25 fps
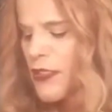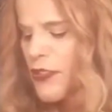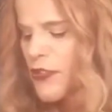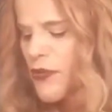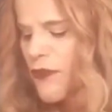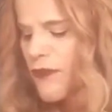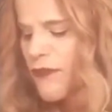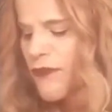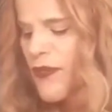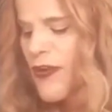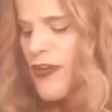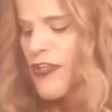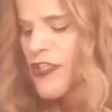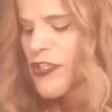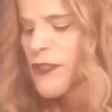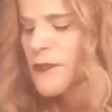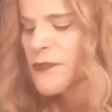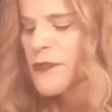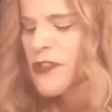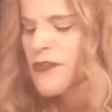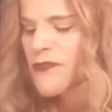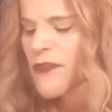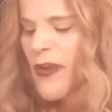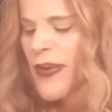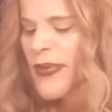your
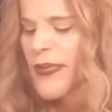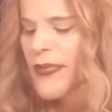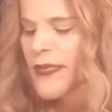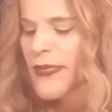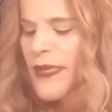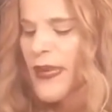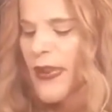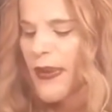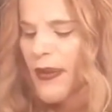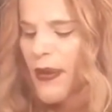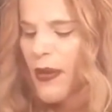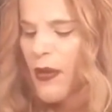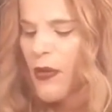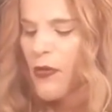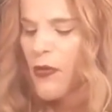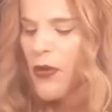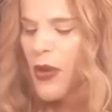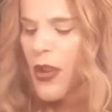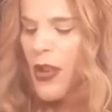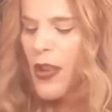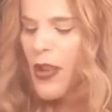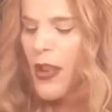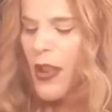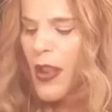friendships right now,